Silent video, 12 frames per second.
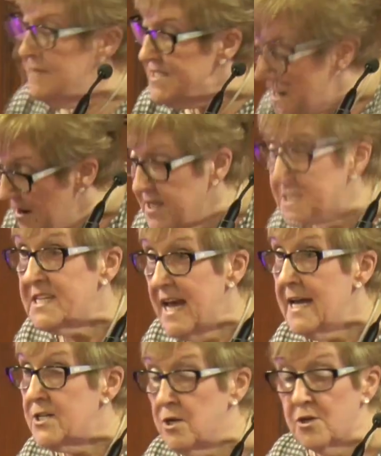Sarah
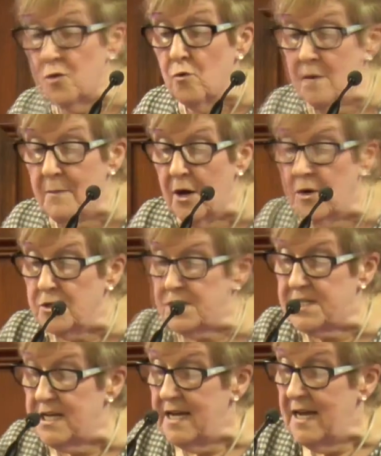say to throw him
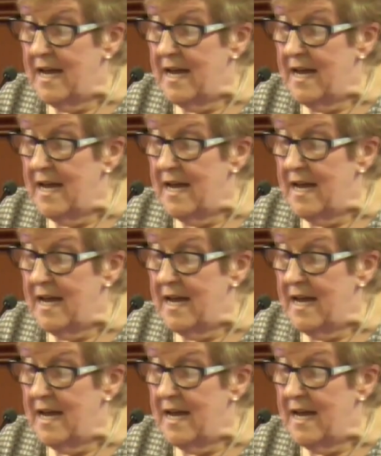out.